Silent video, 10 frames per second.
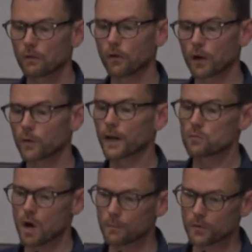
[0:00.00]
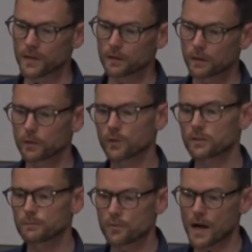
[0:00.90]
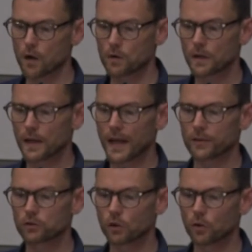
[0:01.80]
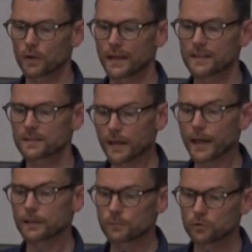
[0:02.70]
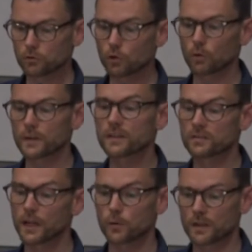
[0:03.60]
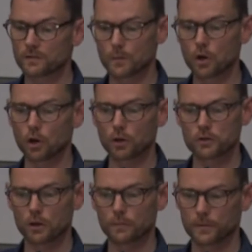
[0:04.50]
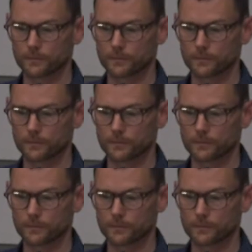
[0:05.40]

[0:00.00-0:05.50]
following a robbery in which Brown had stolen cigarettes from a corner shop.